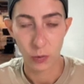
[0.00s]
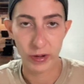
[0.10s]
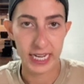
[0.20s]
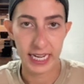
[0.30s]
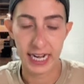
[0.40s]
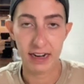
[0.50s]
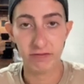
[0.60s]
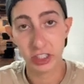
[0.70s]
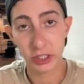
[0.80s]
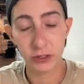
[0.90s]
We need to have
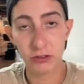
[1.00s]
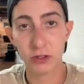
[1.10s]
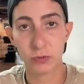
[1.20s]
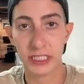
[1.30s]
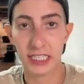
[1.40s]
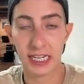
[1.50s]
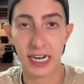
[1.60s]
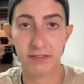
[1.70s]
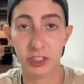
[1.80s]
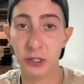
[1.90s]
nodes, we need to
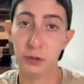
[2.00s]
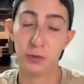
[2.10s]
have nodes